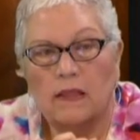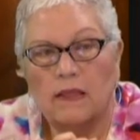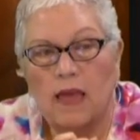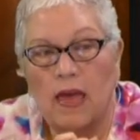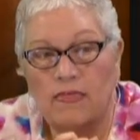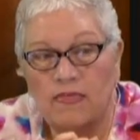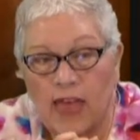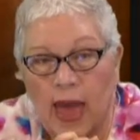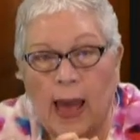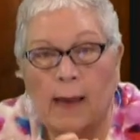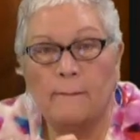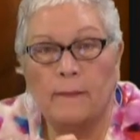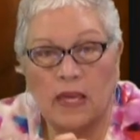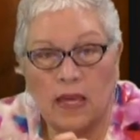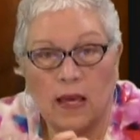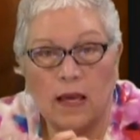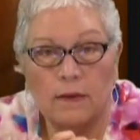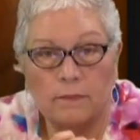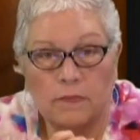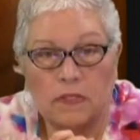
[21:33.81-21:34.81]
And that
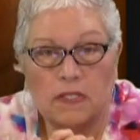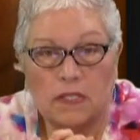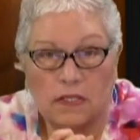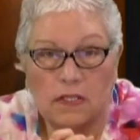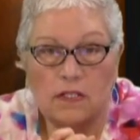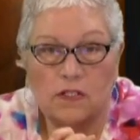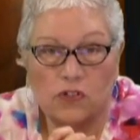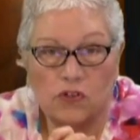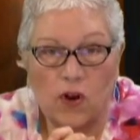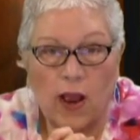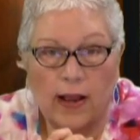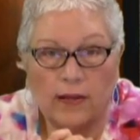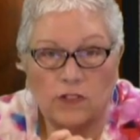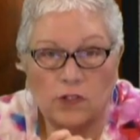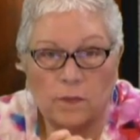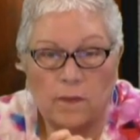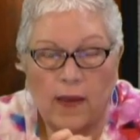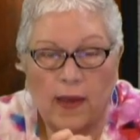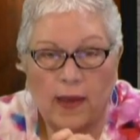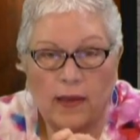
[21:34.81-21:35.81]
becomes the
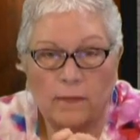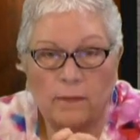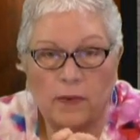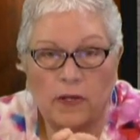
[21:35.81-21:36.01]
distractor bag.